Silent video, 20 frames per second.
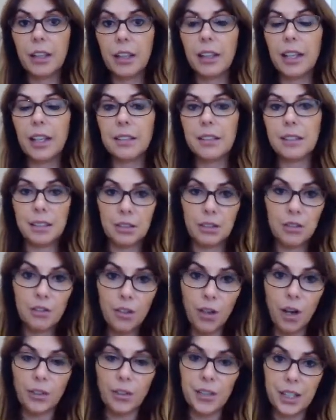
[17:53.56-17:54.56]
It is
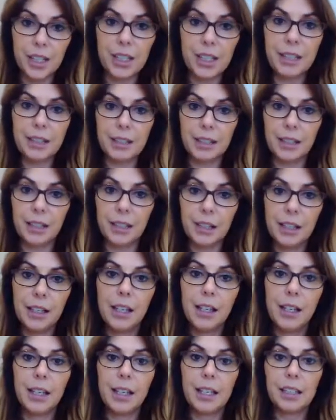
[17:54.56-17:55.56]
not easy.
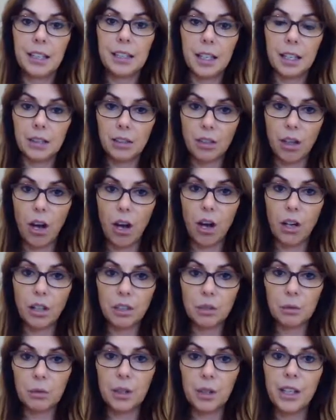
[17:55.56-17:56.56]
It takes
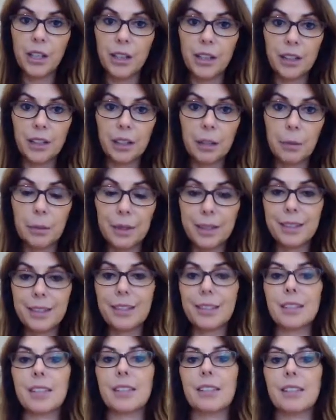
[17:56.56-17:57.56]
hard work,
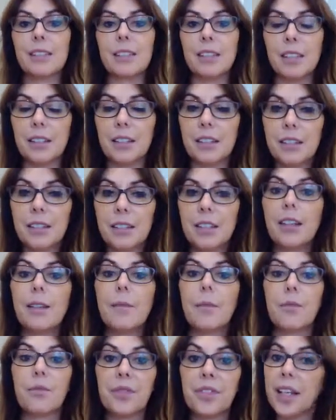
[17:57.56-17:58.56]
persistence,
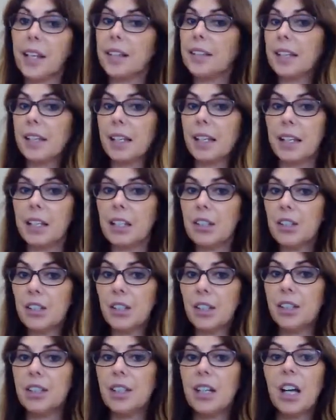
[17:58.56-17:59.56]

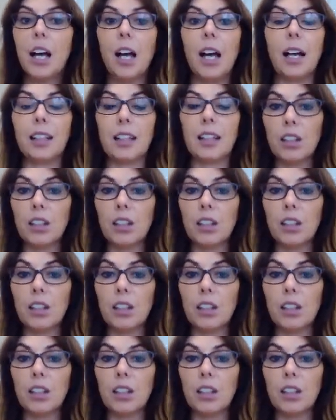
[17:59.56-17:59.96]
dedication, and a